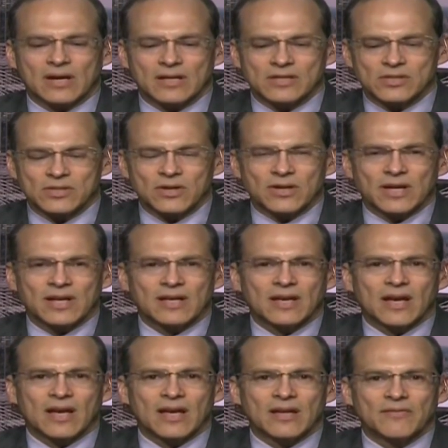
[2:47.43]
concerning
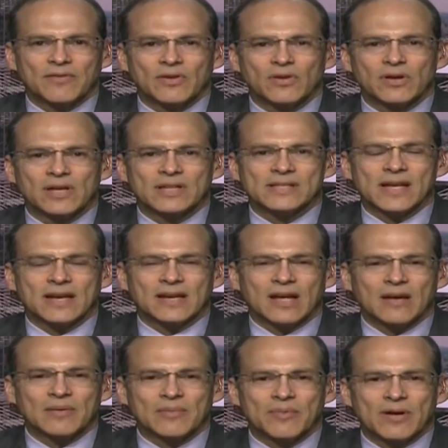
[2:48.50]
uh, if you look at his
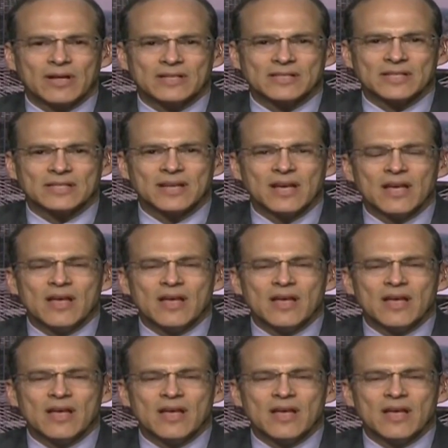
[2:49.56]
economic policies.